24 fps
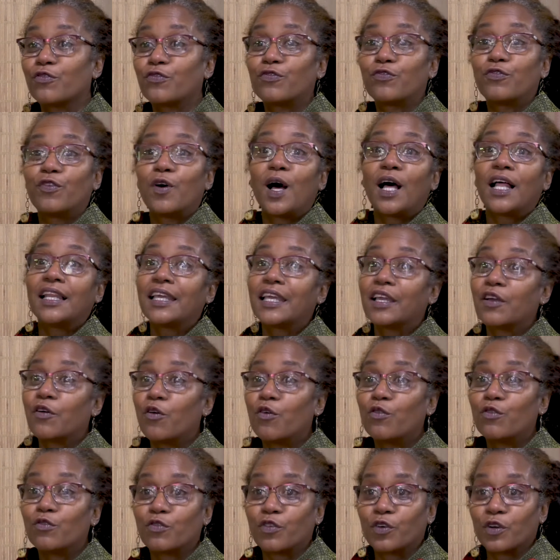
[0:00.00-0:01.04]
falling
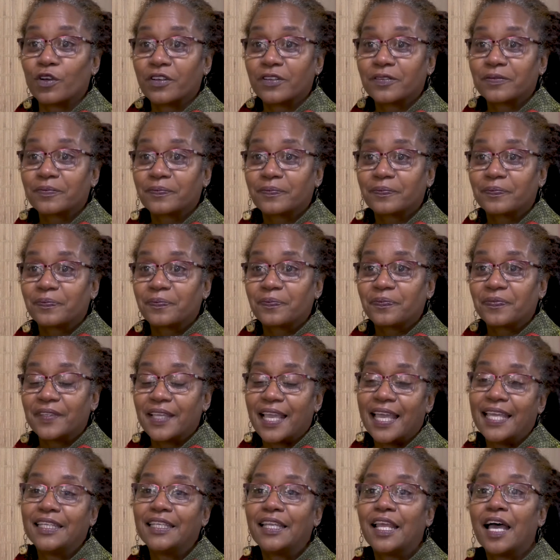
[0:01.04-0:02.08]
over,
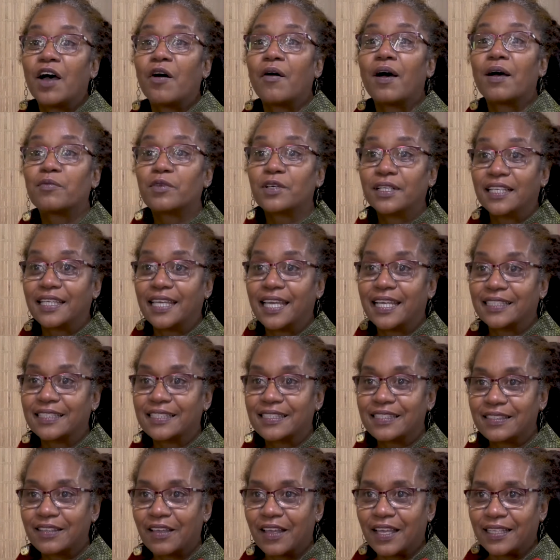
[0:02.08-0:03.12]
and now I'm going to get
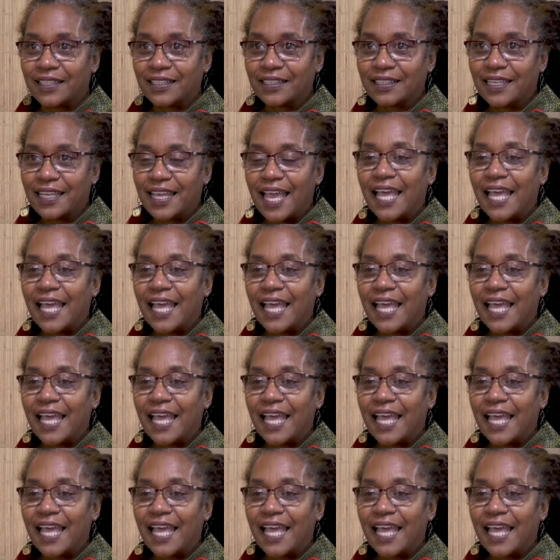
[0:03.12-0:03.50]
sun.